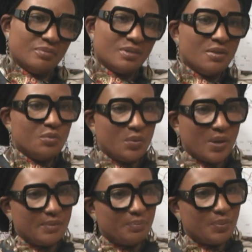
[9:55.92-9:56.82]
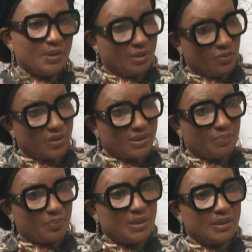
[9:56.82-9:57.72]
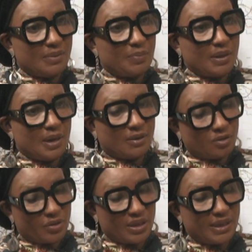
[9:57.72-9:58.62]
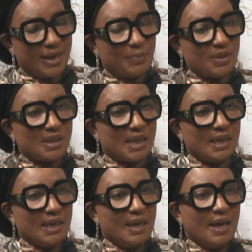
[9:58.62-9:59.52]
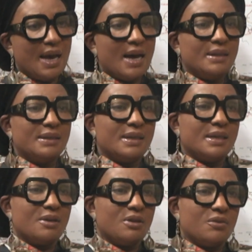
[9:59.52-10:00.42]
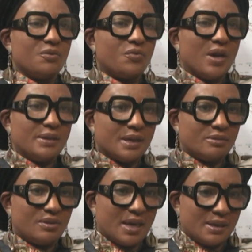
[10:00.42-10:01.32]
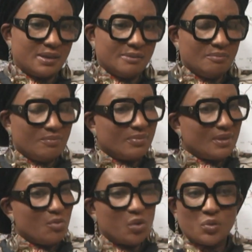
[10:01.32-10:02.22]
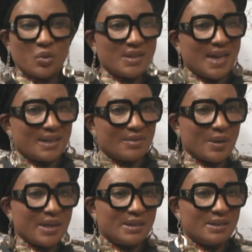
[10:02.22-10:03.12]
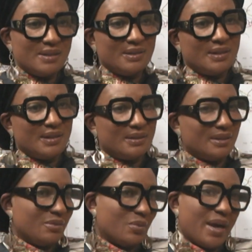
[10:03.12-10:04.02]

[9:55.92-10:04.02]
He was in PDP, in APC, and he found out that what was agreed, the way